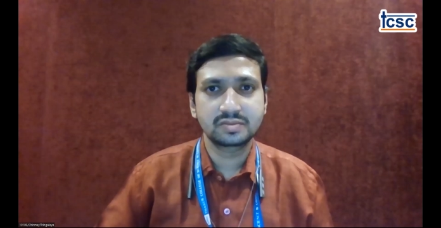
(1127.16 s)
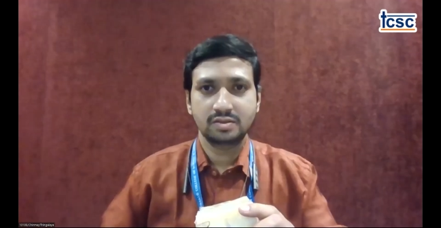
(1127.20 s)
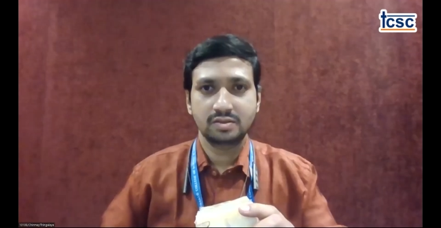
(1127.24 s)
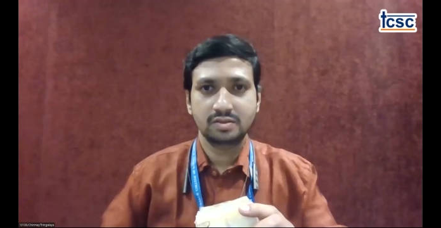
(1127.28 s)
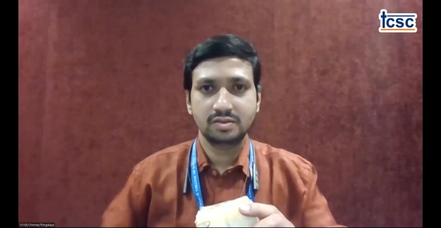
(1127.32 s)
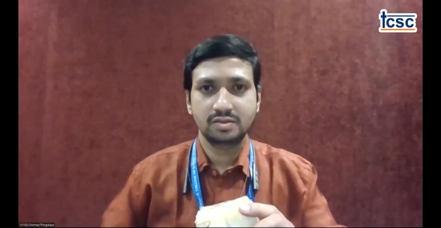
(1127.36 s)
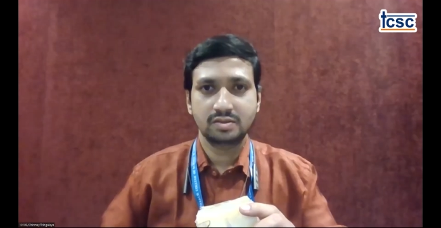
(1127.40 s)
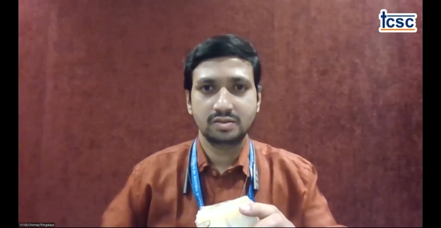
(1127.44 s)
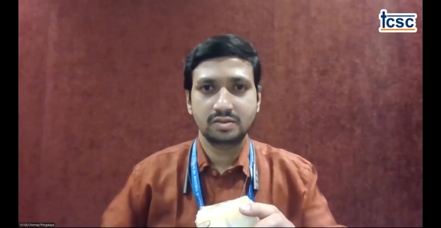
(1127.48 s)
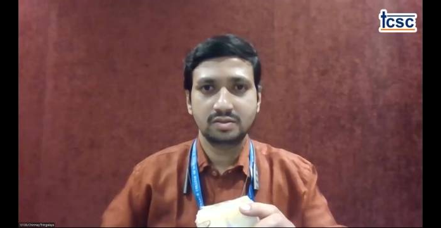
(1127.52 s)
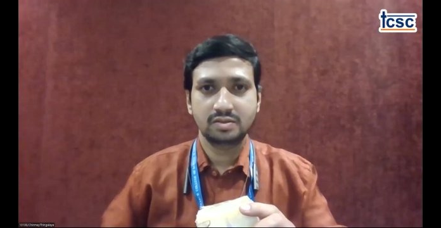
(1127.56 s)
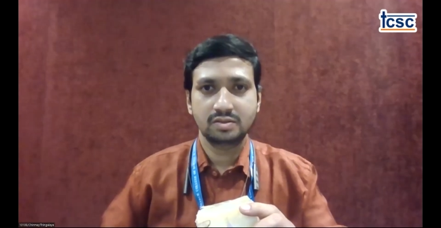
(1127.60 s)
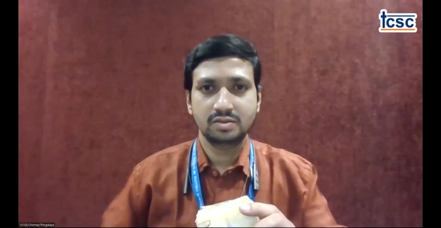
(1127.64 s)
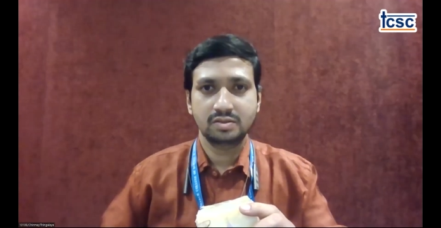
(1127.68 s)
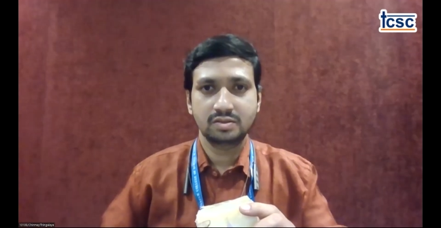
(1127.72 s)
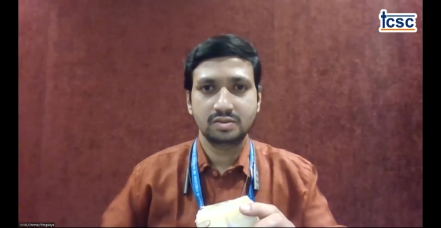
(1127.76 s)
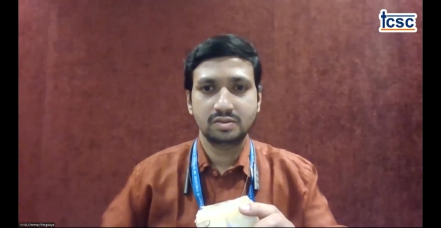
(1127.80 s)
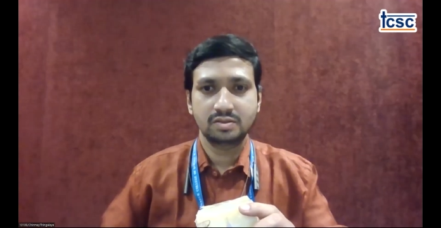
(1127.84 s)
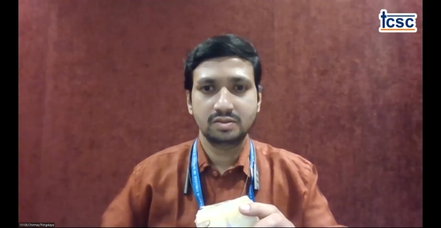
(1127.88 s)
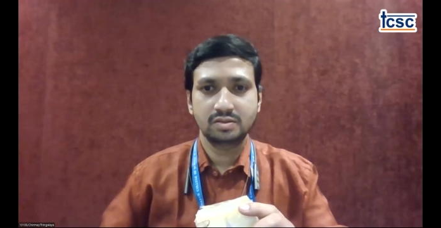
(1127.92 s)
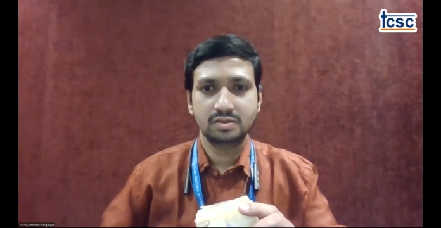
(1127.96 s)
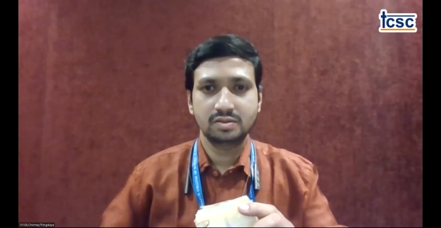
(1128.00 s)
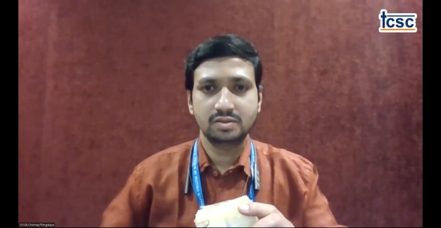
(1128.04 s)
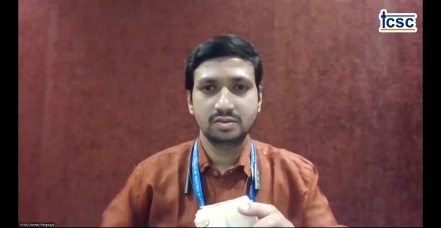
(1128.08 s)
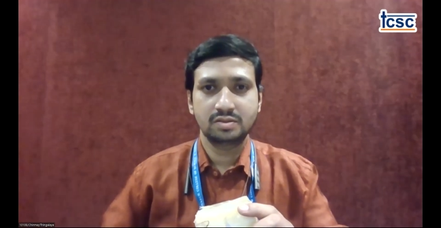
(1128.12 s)

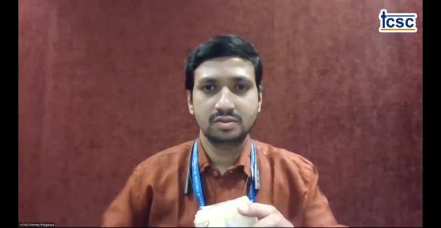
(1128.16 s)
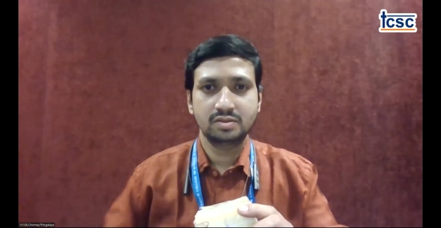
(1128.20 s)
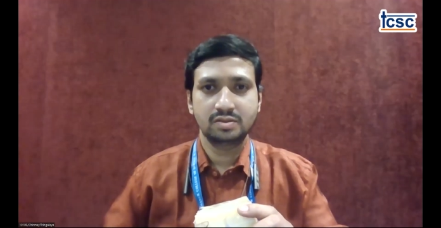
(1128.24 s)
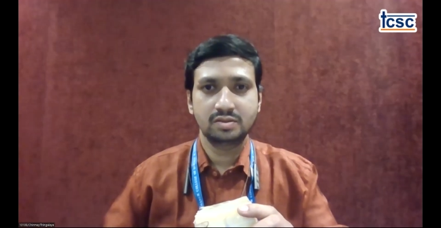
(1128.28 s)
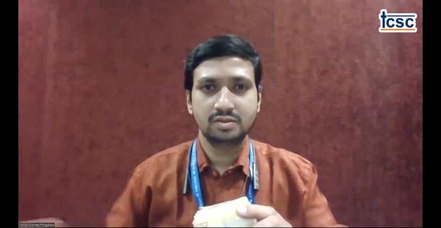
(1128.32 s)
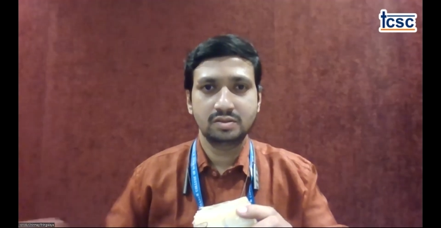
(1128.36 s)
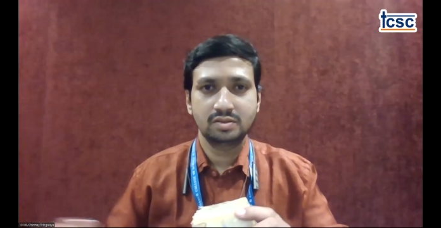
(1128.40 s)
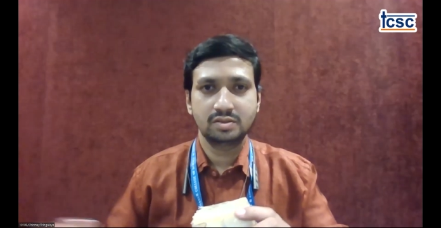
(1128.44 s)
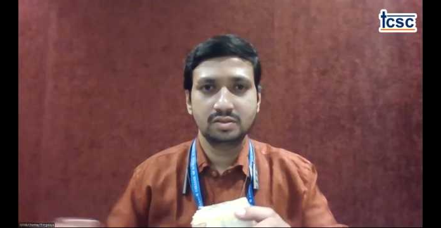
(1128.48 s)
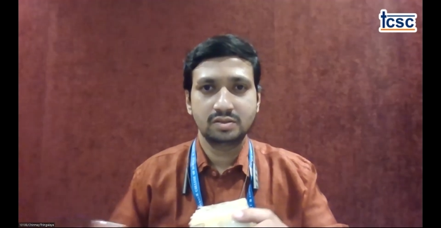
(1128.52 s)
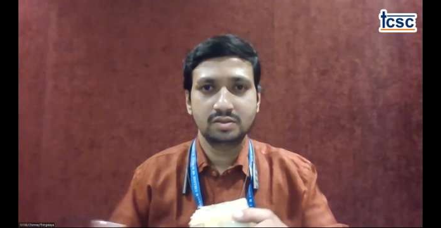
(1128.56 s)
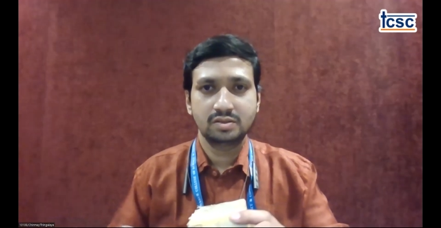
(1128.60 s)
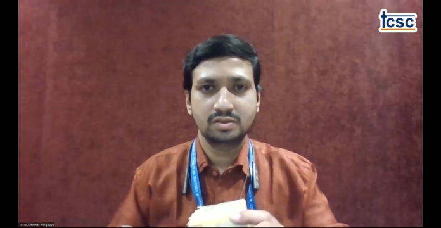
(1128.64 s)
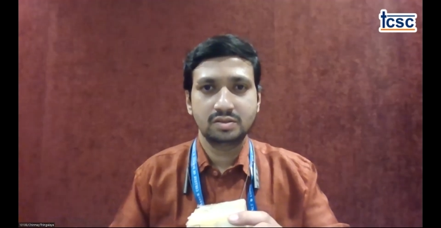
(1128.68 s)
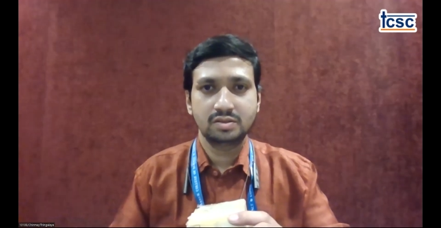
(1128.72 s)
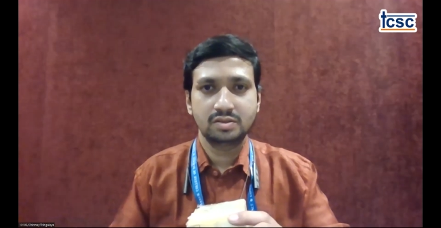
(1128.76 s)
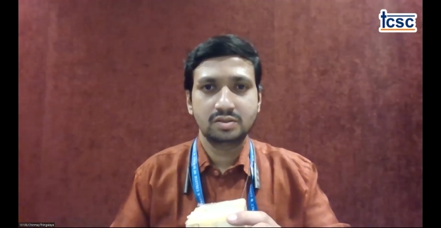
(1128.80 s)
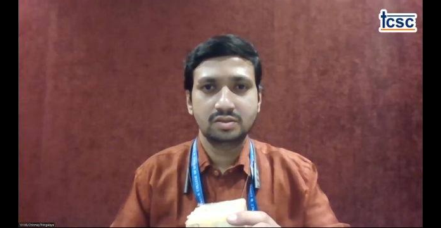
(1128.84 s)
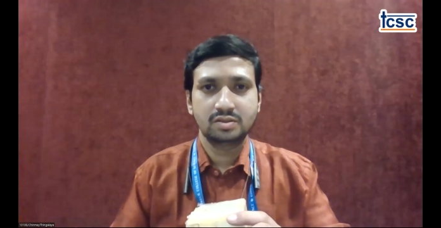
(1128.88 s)
Nothing is said.